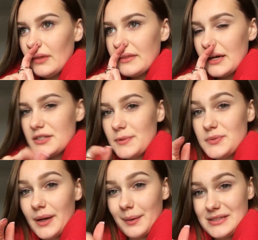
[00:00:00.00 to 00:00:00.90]
that's supposed
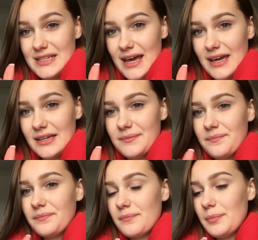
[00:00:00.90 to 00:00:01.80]
to be going out today,
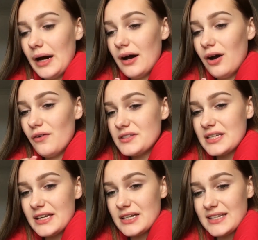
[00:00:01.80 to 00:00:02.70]
but
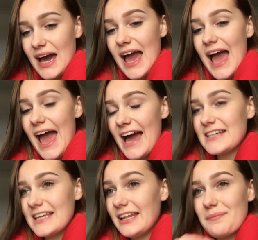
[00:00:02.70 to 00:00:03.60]
obviously because that
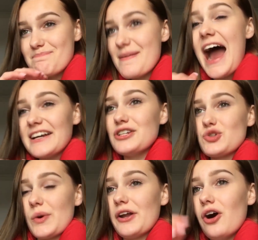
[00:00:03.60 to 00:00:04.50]
like
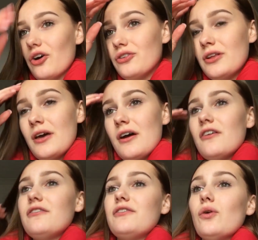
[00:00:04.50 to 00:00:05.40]
madness went on
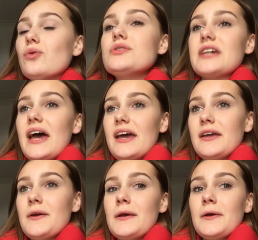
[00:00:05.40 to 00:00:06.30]
all
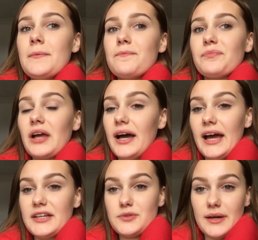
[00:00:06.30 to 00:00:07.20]
day, I
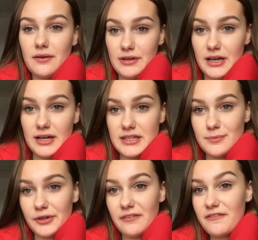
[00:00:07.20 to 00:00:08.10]
had to wake up really early this
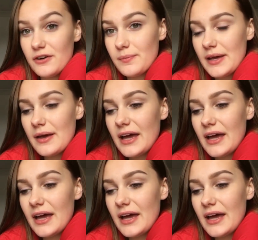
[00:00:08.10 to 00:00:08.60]
morning and film it.